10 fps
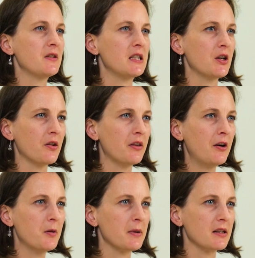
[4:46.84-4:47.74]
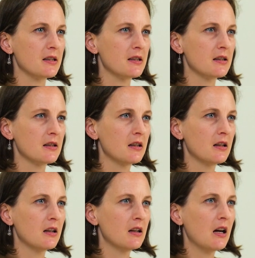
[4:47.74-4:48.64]
physiotherapists.
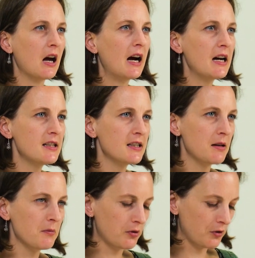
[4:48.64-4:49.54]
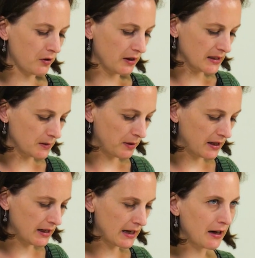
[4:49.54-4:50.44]
I skim through this,
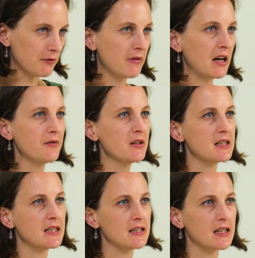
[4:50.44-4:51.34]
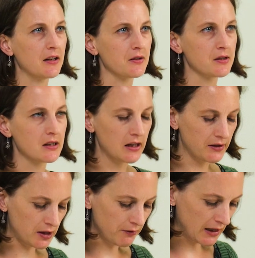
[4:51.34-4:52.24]
picking out relevant details
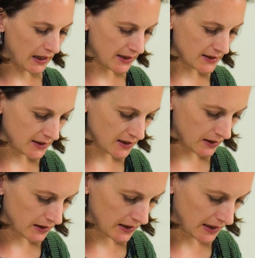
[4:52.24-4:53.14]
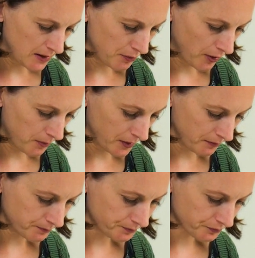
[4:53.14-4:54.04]
that are related to the knee
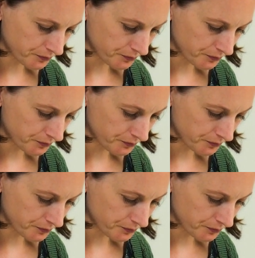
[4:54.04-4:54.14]
problem.